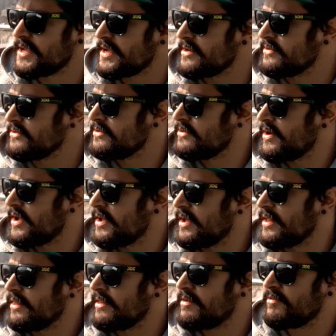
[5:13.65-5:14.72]
I do. I,
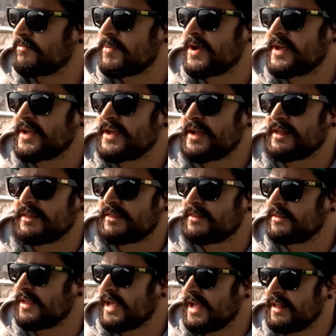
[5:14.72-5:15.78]
I love my I,
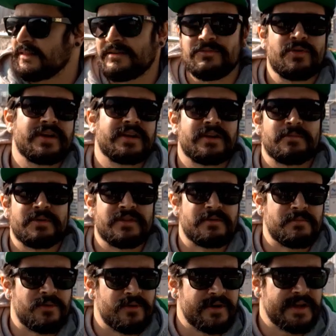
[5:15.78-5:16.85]
I love waking up in the
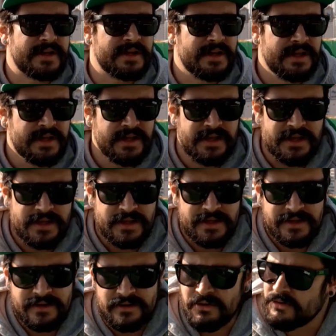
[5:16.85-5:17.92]
morning
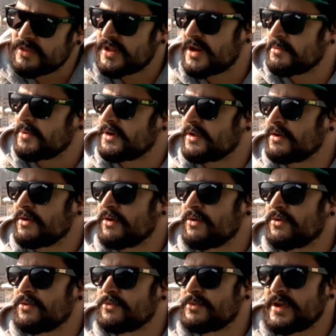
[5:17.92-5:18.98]
knowing that I'm going to
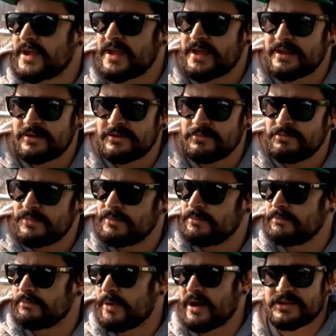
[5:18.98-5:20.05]
go and
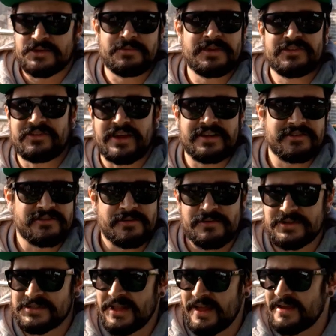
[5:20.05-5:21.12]
possibly change
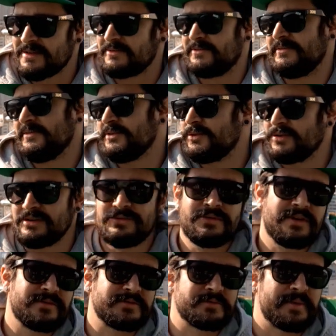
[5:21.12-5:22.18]
someone's life. Who
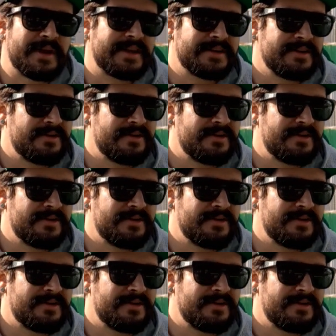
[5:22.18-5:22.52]
knows, man?